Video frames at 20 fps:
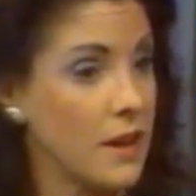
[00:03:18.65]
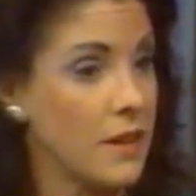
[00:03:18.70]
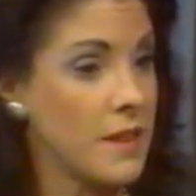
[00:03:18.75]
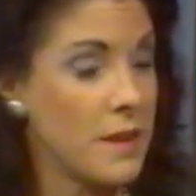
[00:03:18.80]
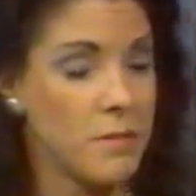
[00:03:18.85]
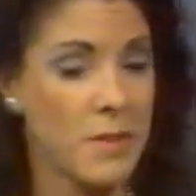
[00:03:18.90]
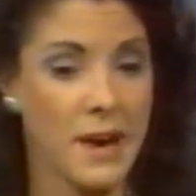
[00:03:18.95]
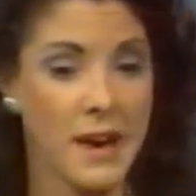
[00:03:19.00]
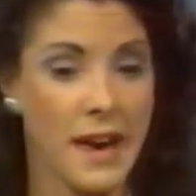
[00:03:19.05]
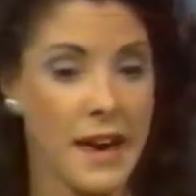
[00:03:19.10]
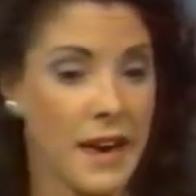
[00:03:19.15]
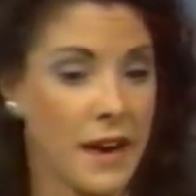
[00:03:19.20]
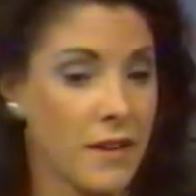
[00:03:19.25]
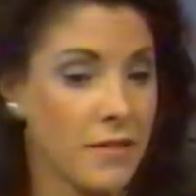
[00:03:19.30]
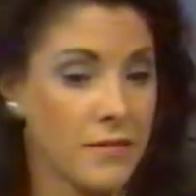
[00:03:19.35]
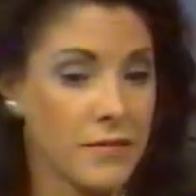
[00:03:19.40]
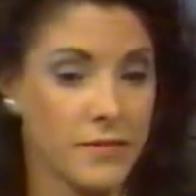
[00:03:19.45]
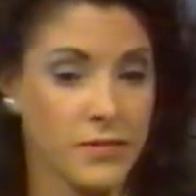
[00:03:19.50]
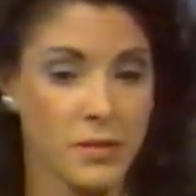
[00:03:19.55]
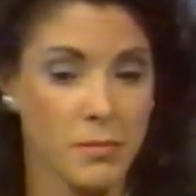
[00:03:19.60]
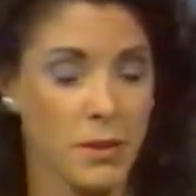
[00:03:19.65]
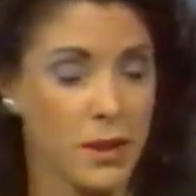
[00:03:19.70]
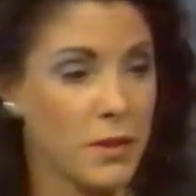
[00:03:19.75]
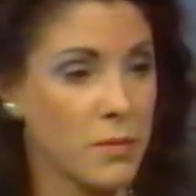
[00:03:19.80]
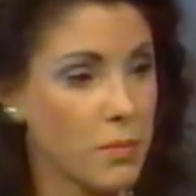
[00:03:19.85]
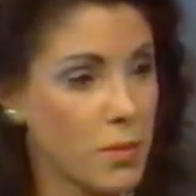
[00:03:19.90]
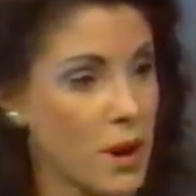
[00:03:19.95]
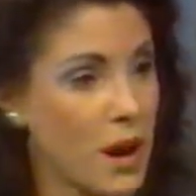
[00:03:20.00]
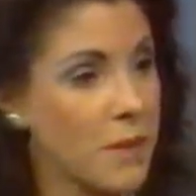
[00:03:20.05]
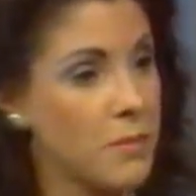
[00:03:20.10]
They may have some other
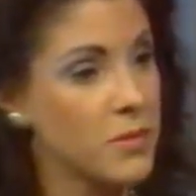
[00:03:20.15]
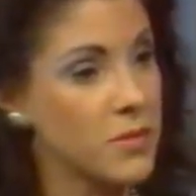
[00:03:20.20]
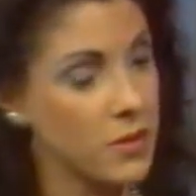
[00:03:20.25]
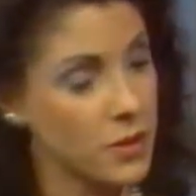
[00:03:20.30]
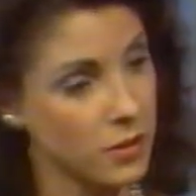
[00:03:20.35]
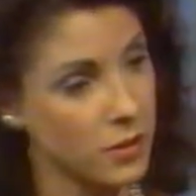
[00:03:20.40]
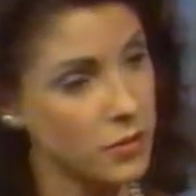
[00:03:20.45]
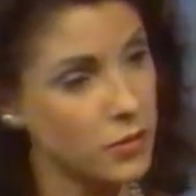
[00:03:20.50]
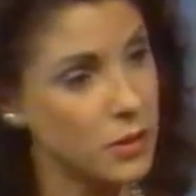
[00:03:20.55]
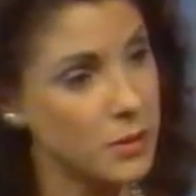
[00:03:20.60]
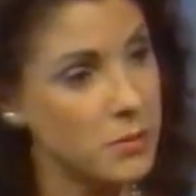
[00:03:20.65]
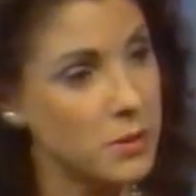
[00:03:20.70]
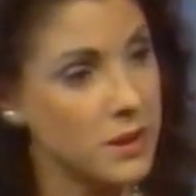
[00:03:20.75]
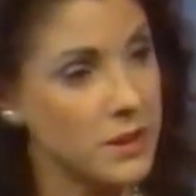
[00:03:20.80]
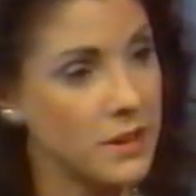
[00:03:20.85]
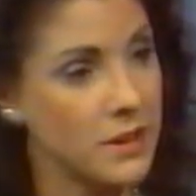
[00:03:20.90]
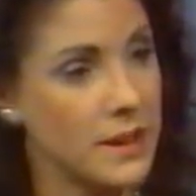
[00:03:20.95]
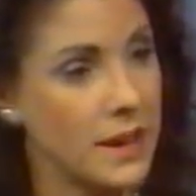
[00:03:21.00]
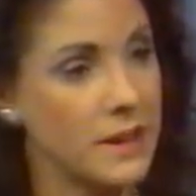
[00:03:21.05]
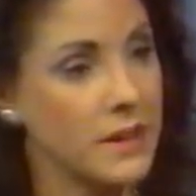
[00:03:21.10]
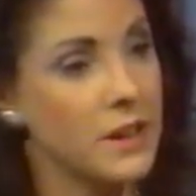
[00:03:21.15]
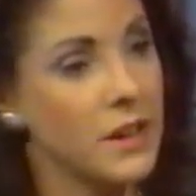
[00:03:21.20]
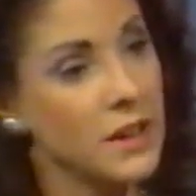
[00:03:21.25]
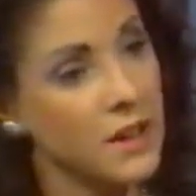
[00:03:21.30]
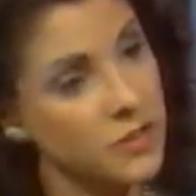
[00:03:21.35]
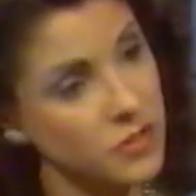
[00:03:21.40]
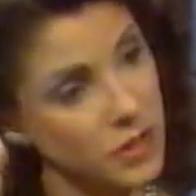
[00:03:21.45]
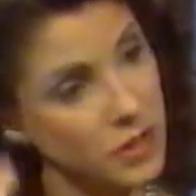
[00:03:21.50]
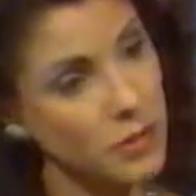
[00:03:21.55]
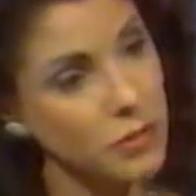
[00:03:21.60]
problems that are contributing to that.
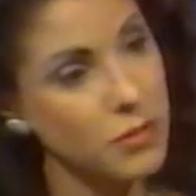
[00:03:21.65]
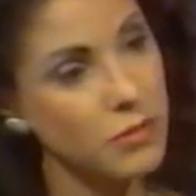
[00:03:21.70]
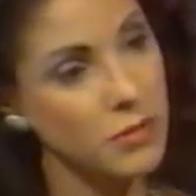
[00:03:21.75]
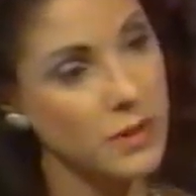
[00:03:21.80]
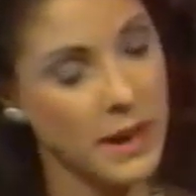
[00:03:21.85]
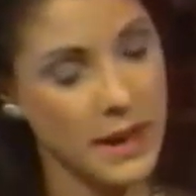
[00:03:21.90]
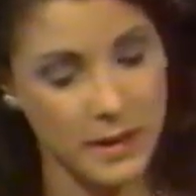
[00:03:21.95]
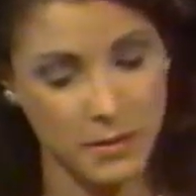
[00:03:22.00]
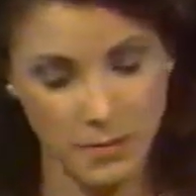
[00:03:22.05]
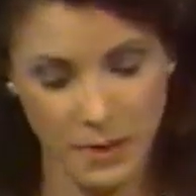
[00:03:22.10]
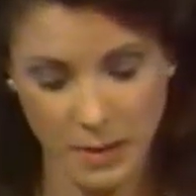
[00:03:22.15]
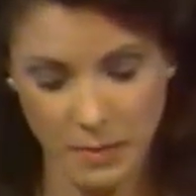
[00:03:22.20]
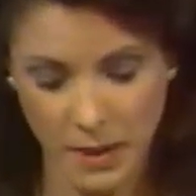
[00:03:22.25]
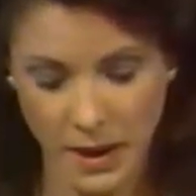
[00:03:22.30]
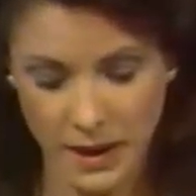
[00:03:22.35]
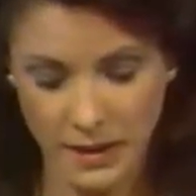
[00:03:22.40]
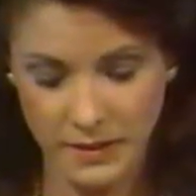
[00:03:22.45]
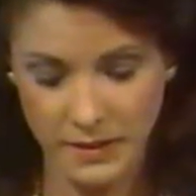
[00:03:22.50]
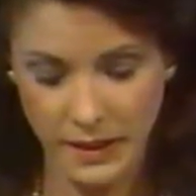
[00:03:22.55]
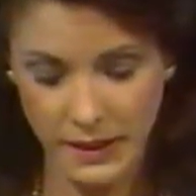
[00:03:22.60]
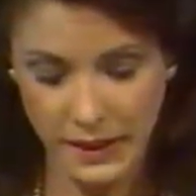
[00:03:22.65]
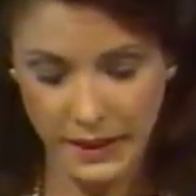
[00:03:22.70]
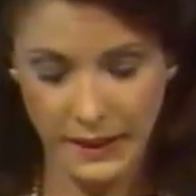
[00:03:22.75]
So I go through that in my mind.